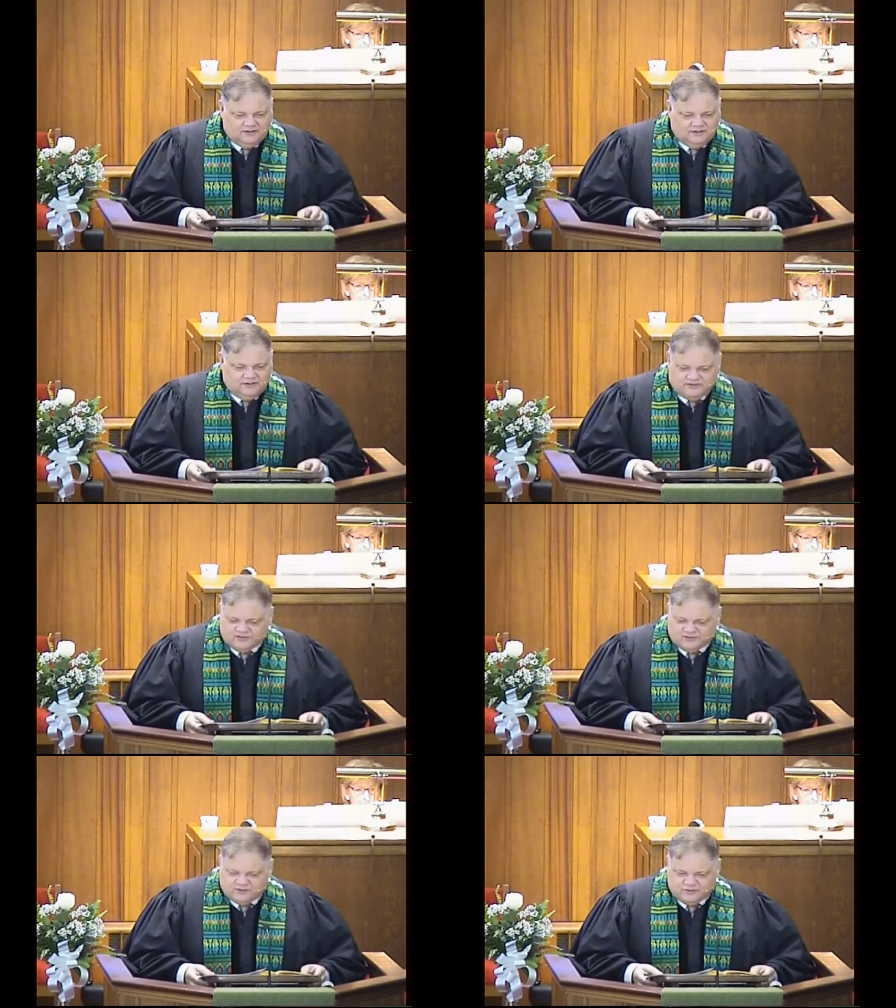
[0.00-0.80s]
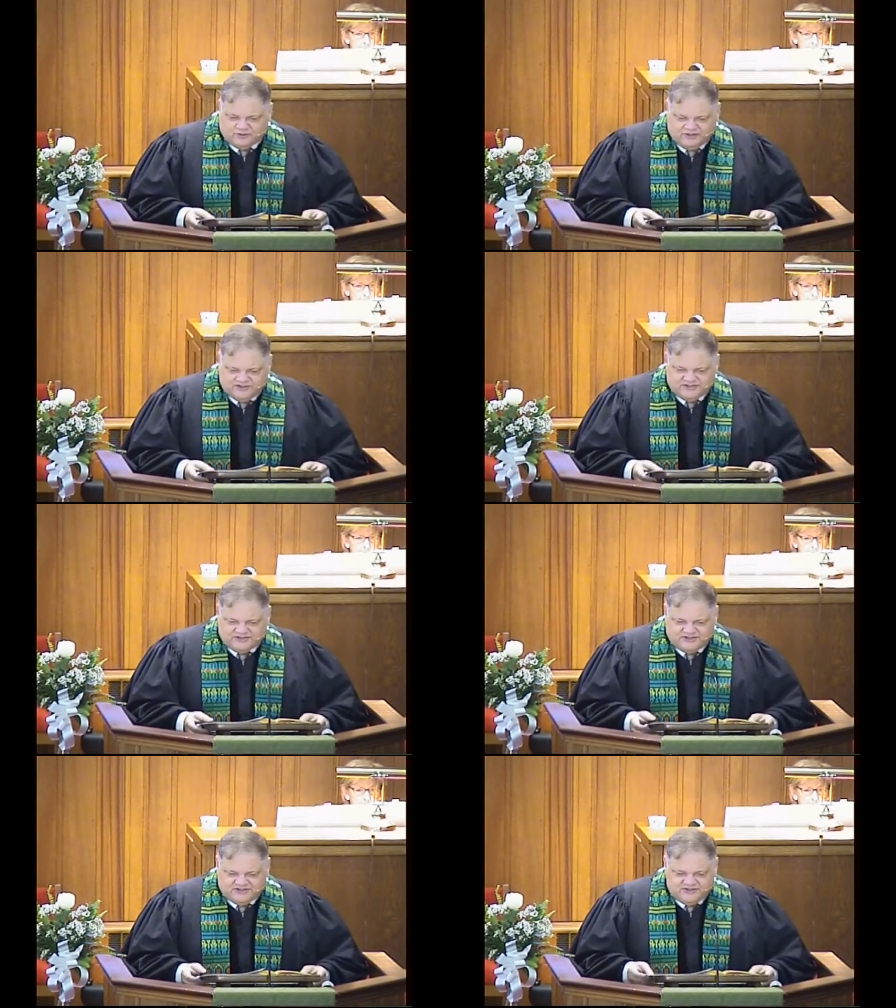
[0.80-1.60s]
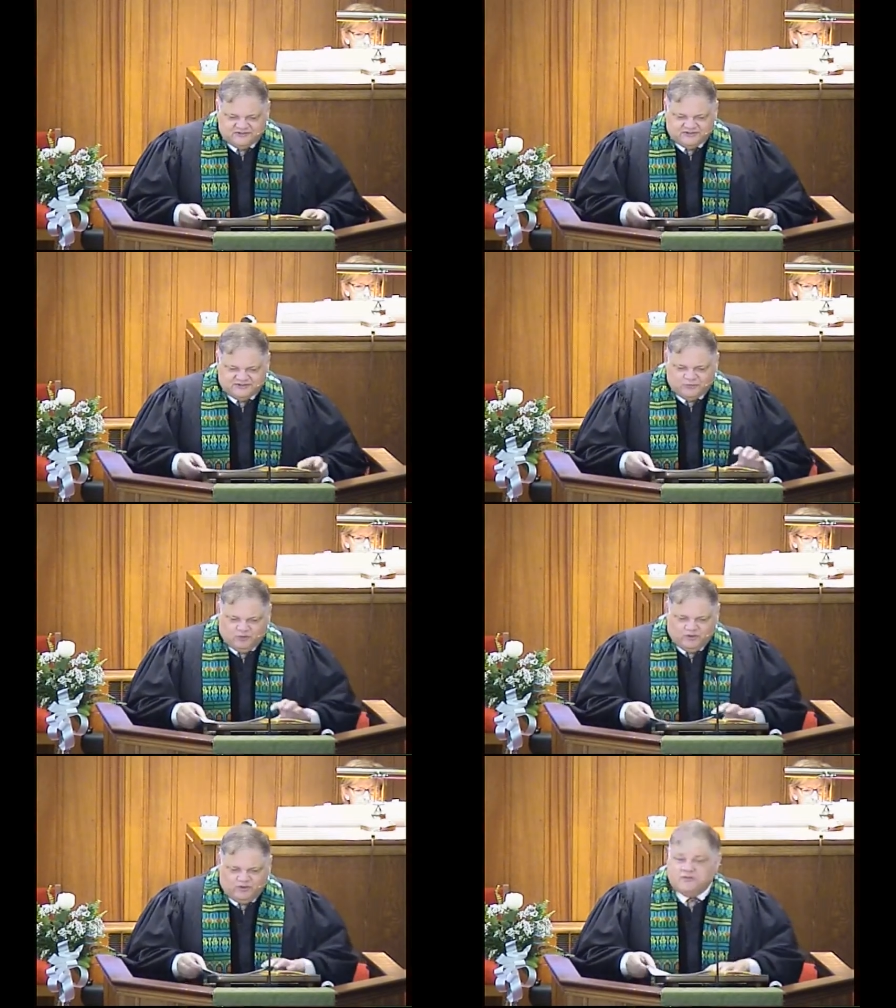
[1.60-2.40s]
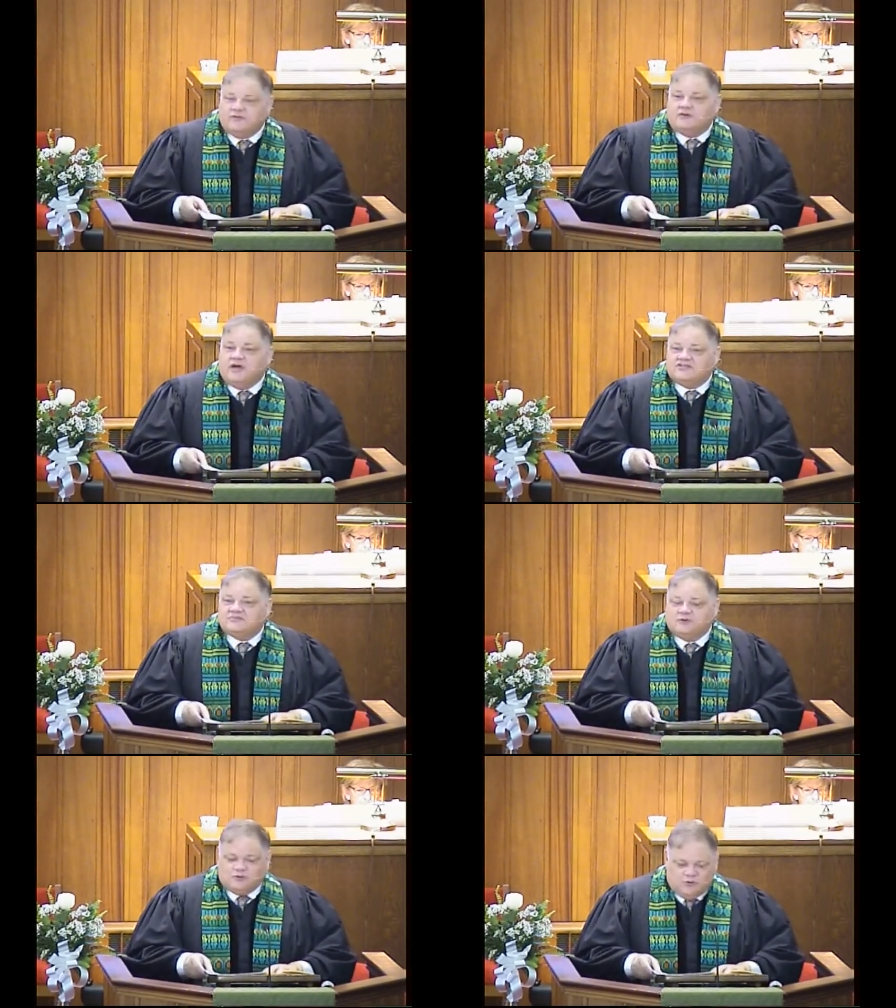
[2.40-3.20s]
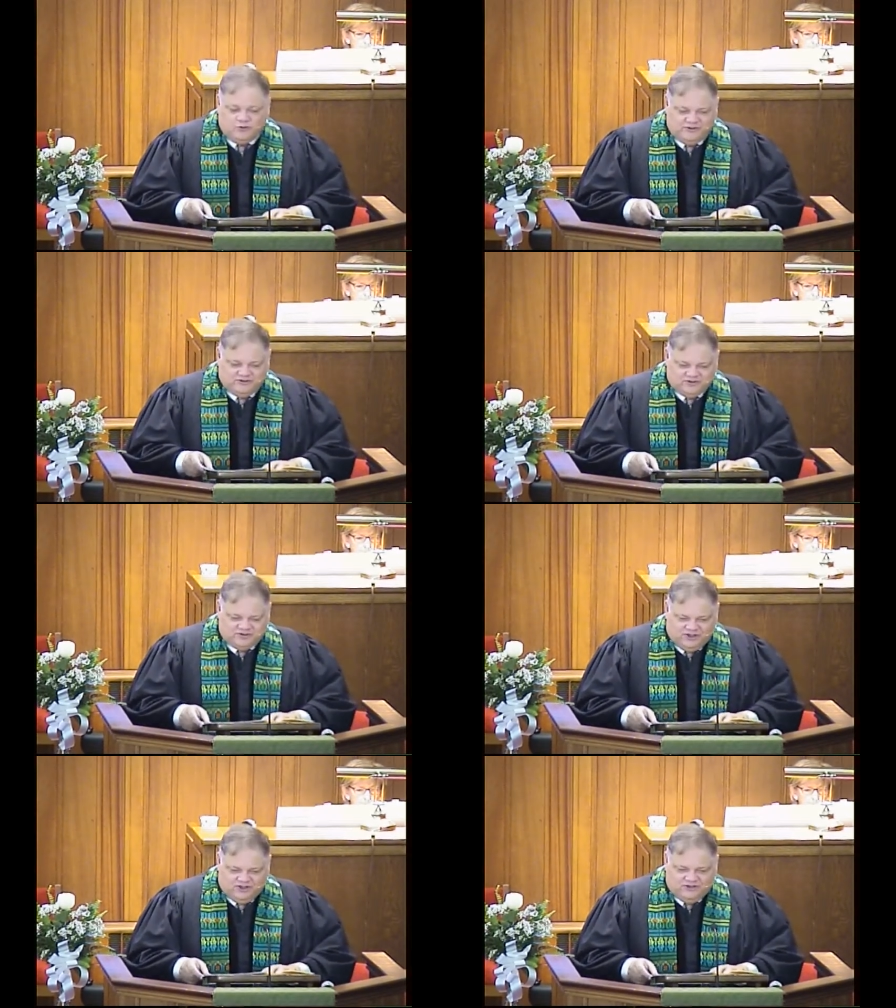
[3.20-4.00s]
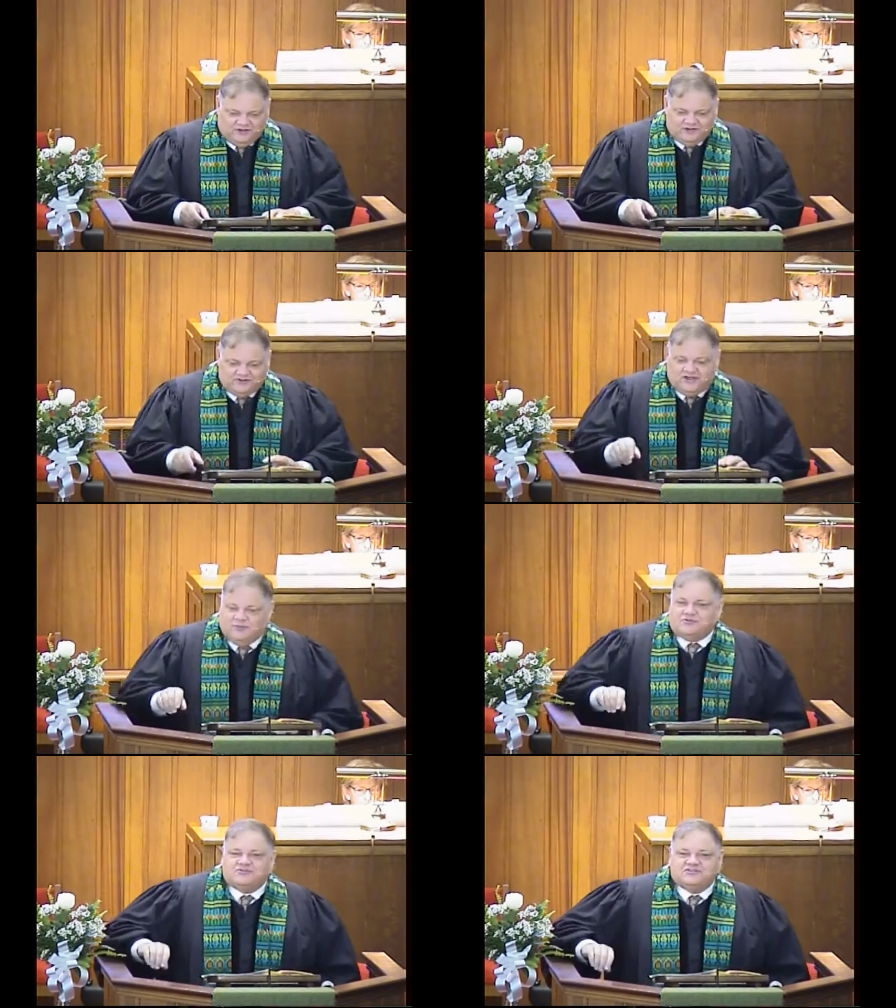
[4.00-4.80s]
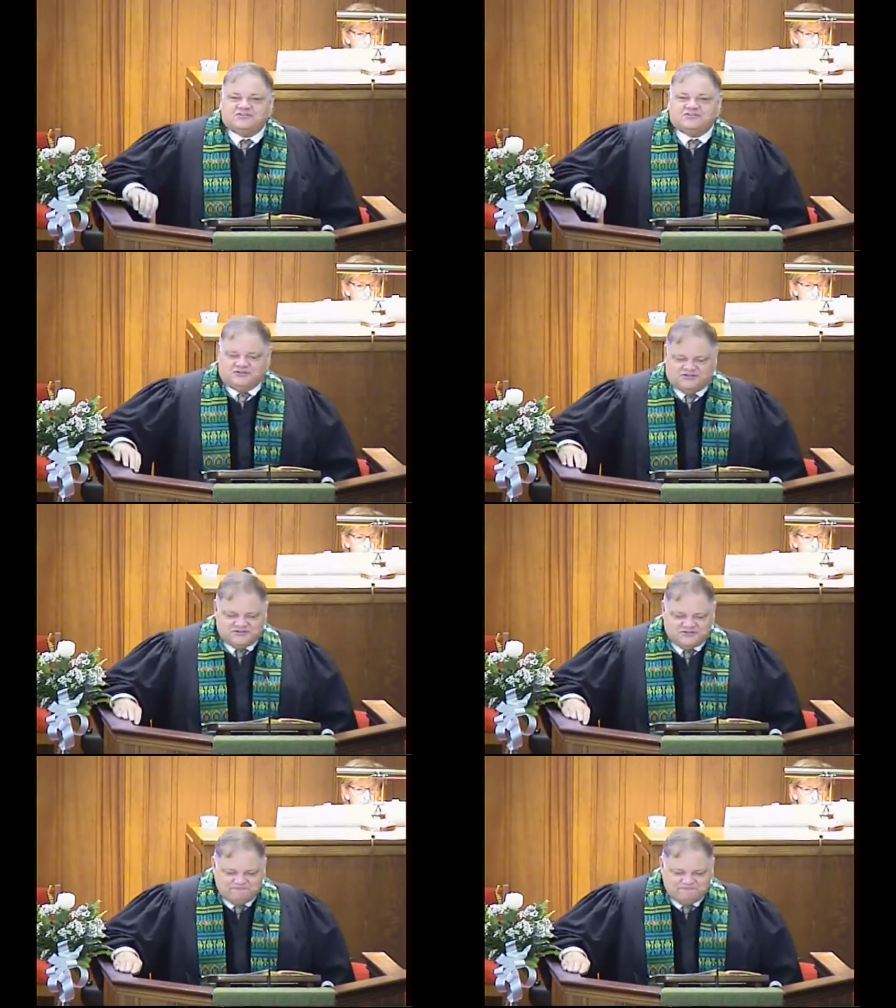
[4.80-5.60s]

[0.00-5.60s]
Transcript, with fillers: And the scripture lessons continue this morning with the gospel according to John in chapter 6.